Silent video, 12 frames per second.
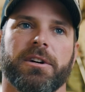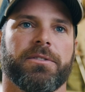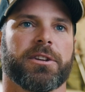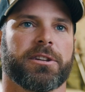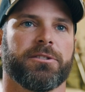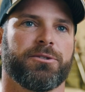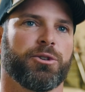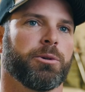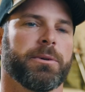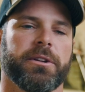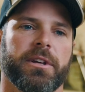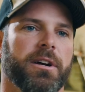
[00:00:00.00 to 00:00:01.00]
of the
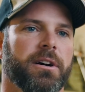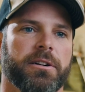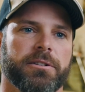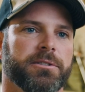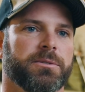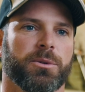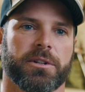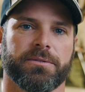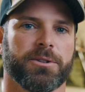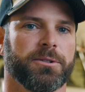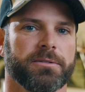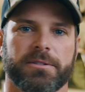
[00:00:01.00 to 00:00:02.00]
consumer, that 120
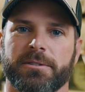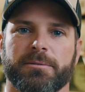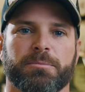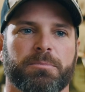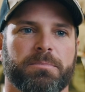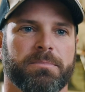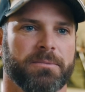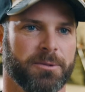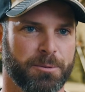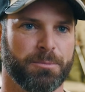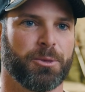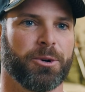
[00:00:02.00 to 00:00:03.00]
volt, is
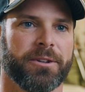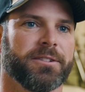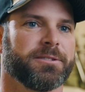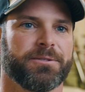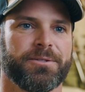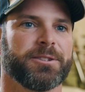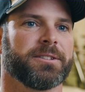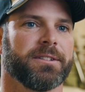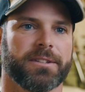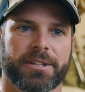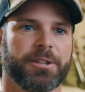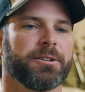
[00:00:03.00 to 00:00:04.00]
more than
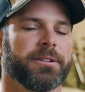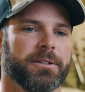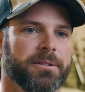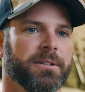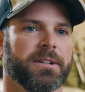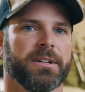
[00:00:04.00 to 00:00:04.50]
sufficient to kill you.